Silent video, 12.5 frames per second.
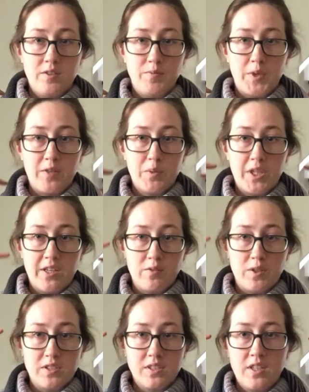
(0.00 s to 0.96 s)
my plan
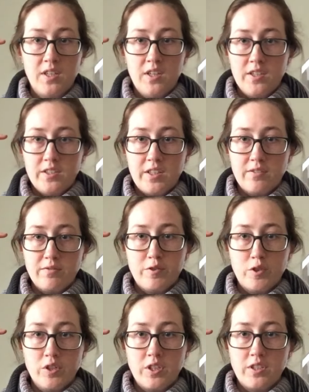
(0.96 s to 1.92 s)
was to have
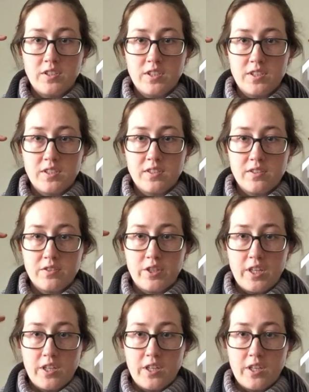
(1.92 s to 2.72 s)
4 inches straight